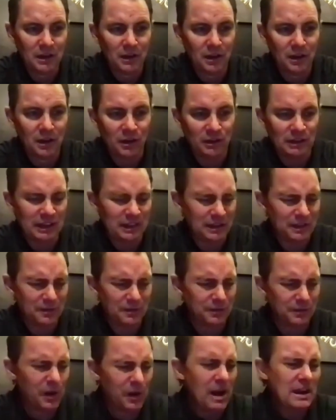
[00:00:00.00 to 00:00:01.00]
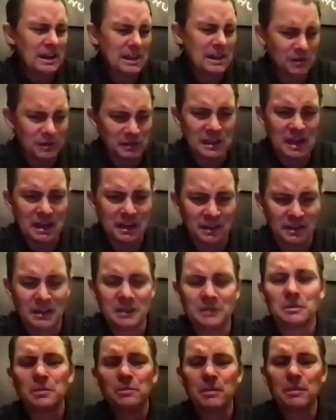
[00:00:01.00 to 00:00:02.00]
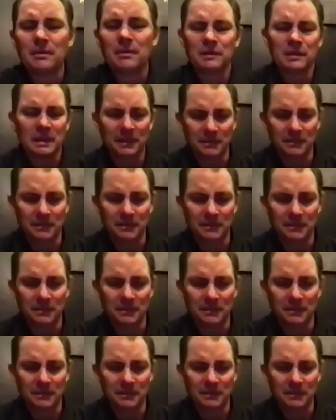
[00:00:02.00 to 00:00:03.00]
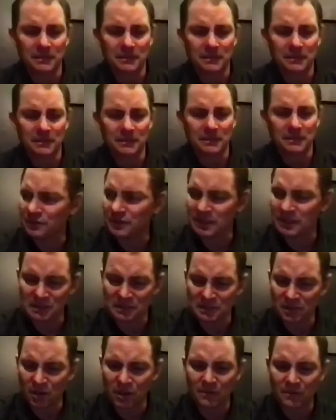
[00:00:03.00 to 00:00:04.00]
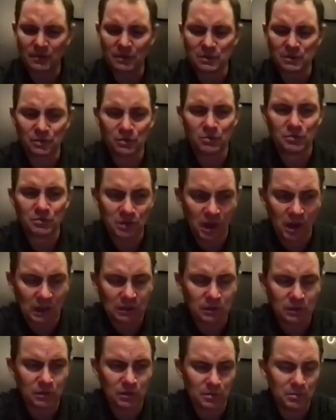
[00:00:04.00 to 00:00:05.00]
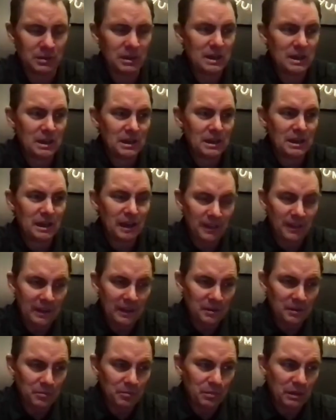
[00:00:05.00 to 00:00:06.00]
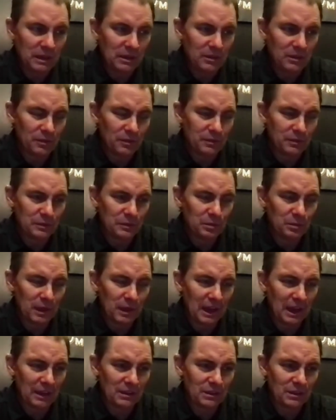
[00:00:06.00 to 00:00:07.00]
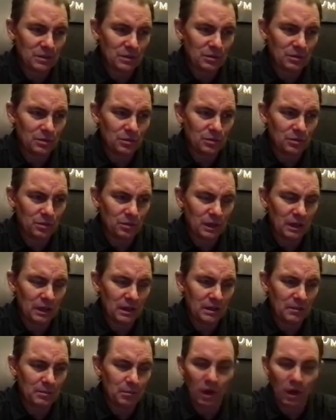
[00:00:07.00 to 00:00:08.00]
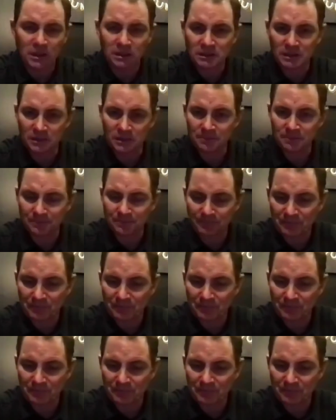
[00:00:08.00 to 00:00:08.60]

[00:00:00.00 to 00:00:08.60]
on like a Friday or Saturday. We met with like 15 people in this conference room, talked to them. And then Peter flew back to Boston.